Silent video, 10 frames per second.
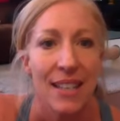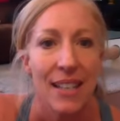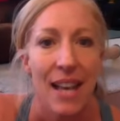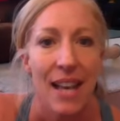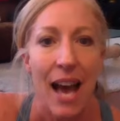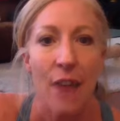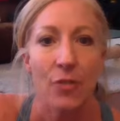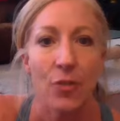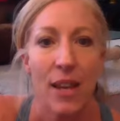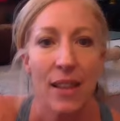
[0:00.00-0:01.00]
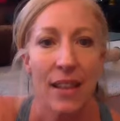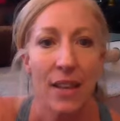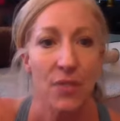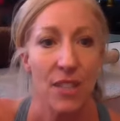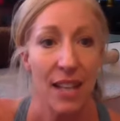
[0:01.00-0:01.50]
Halfway
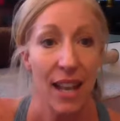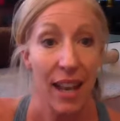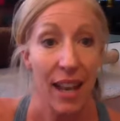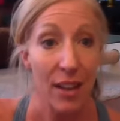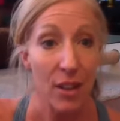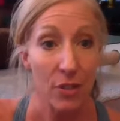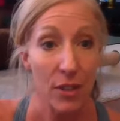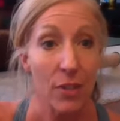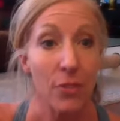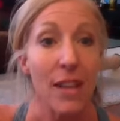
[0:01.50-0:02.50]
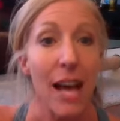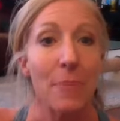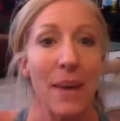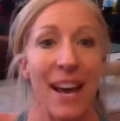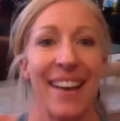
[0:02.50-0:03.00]
lift, inhale, find a flat
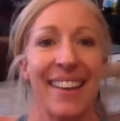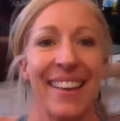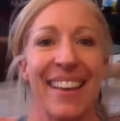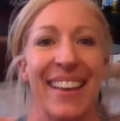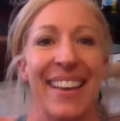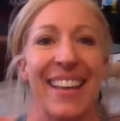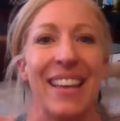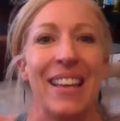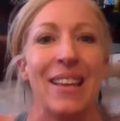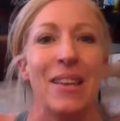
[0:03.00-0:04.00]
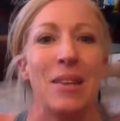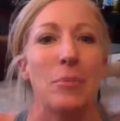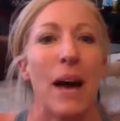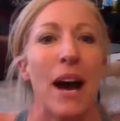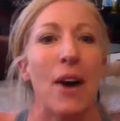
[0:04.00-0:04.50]
back.
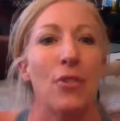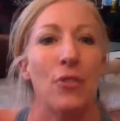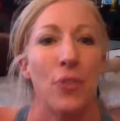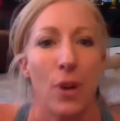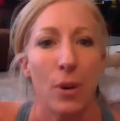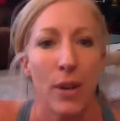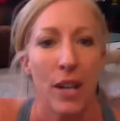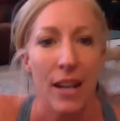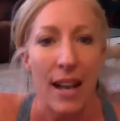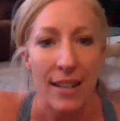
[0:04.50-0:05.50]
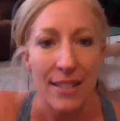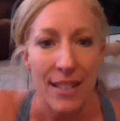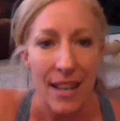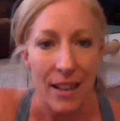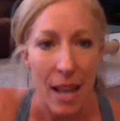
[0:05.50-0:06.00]
Bow forward,
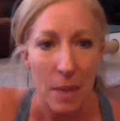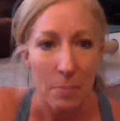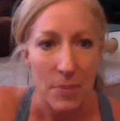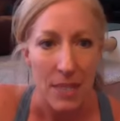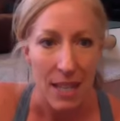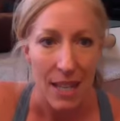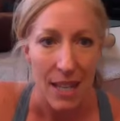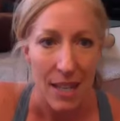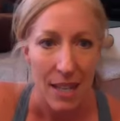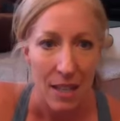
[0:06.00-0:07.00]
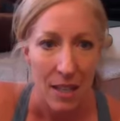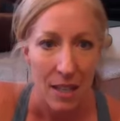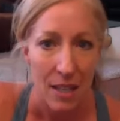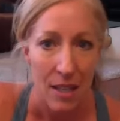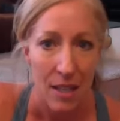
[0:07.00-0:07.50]
exhale, empty.
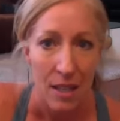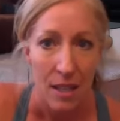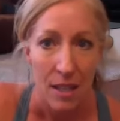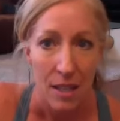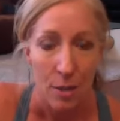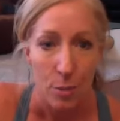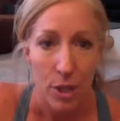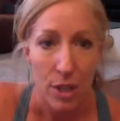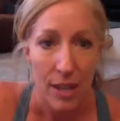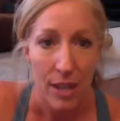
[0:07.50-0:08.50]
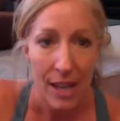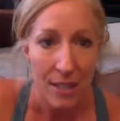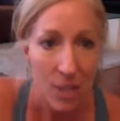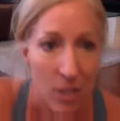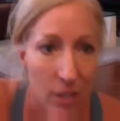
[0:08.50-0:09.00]
Bring your
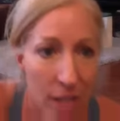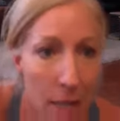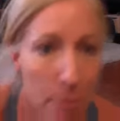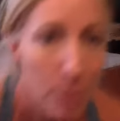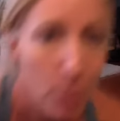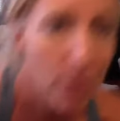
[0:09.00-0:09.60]
hands to your hips, point your